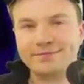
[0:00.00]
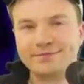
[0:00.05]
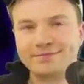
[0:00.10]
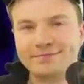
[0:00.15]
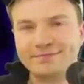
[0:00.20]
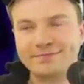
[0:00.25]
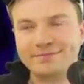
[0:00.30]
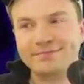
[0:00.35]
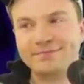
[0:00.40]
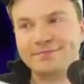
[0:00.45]

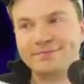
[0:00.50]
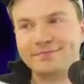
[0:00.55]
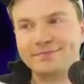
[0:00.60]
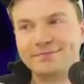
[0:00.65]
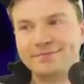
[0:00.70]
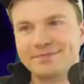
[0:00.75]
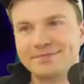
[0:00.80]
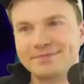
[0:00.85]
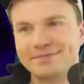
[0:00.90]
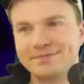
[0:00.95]

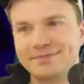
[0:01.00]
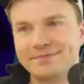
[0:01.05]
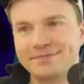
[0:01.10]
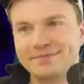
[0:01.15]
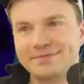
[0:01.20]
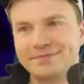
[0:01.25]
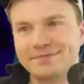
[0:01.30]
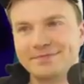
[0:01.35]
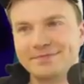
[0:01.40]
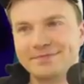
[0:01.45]

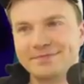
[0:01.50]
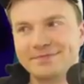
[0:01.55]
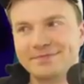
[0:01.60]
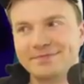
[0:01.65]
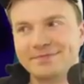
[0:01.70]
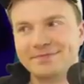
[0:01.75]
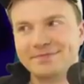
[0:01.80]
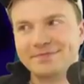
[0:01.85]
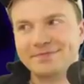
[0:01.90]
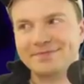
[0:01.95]

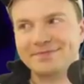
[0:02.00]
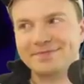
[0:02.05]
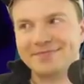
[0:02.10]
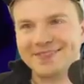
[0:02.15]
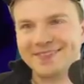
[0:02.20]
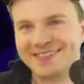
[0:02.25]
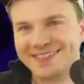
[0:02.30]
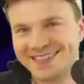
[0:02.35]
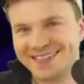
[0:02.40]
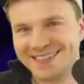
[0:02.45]

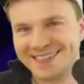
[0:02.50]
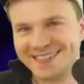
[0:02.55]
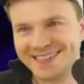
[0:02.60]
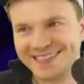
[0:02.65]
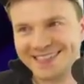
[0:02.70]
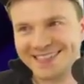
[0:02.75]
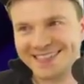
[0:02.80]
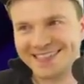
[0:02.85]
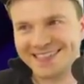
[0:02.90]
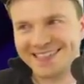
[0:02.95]

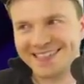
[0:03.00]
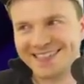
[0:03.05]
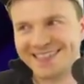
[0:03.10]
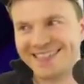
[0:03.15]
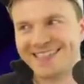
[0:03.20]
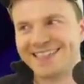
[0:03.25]
Nobody speaks.